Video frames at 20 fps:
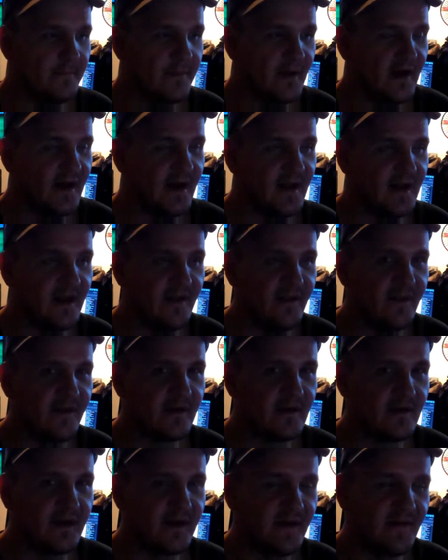But
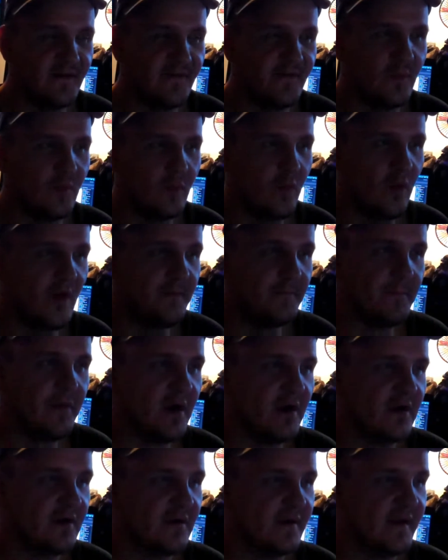there is one
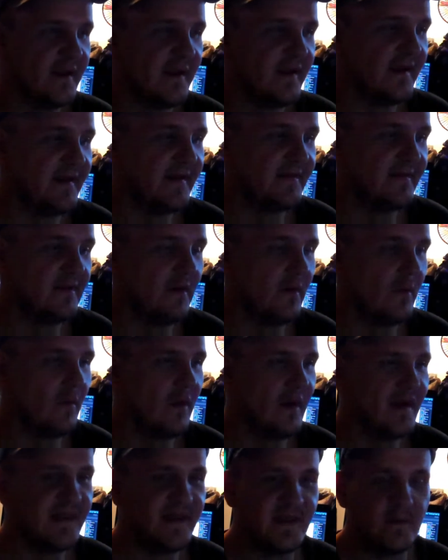part in
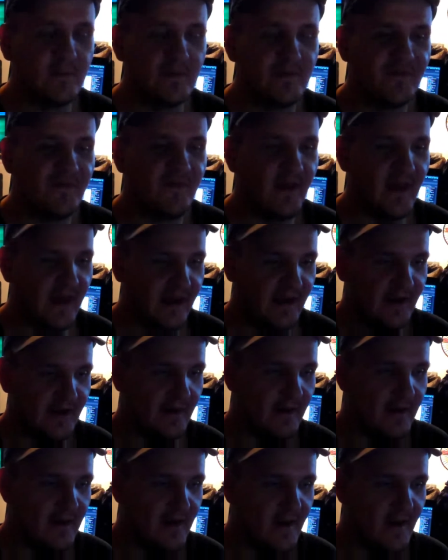what he was saying